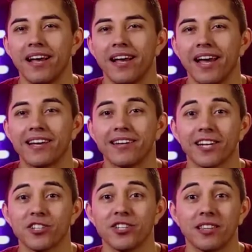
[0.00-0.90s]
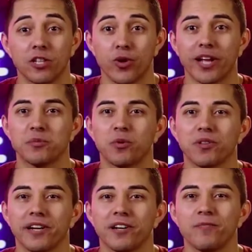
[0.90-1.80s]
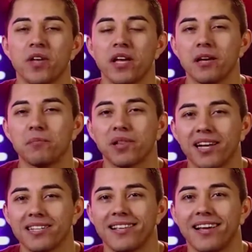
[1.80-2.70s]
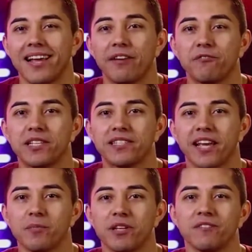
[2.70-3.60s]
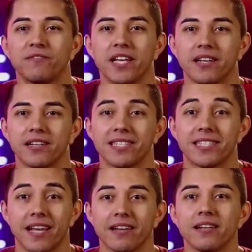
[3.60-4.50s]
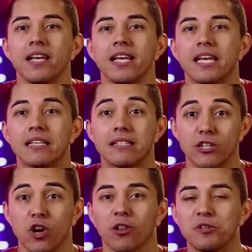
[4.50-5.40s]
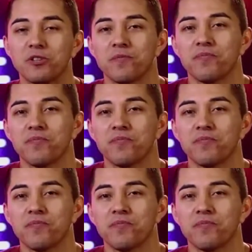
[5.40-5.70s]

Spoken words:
A connection at the transport layer implies that every segment of data sent is acknowledged.